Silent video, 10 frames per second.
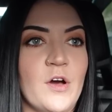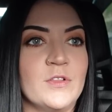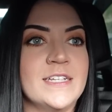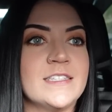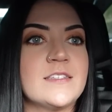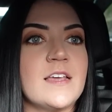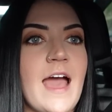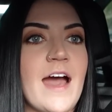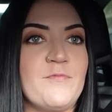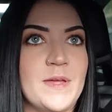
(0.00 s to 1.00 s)
Öhlins
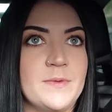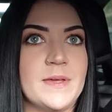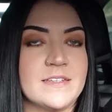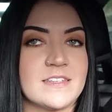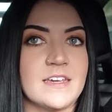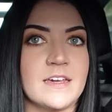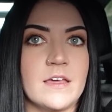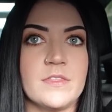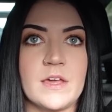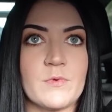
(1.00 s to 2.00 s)
have been
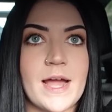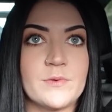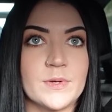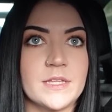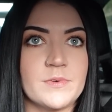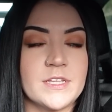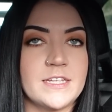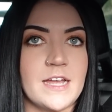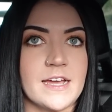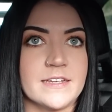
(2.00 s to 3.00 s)
amazing. They ride really, really
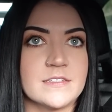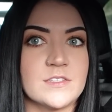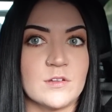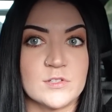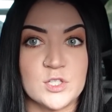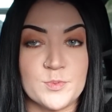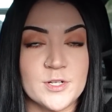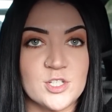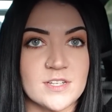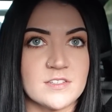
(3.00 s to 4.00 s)
nice. They're super
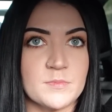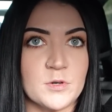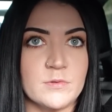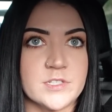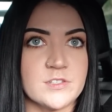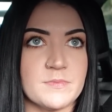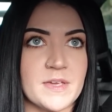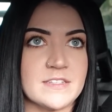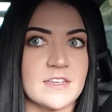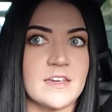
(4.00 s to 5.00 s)
adjustable, which is
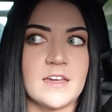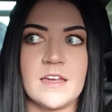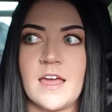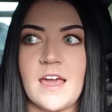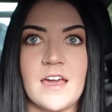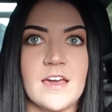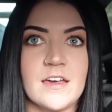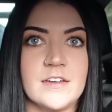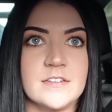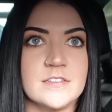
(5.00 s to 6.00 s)
amazing.
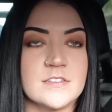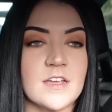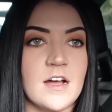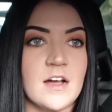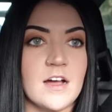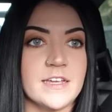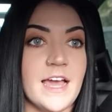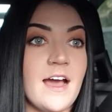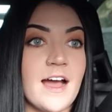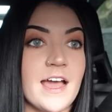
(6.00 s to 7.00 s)
And
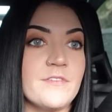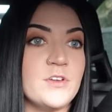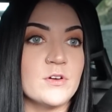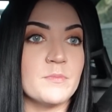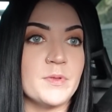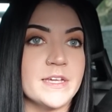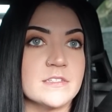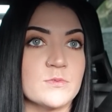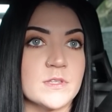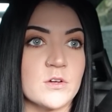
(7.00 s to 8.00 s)
yeah, I have no
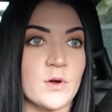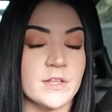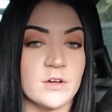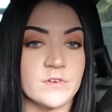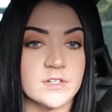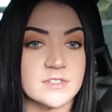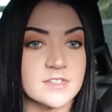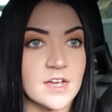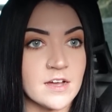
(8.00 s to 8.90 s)
complaints with the coilovers.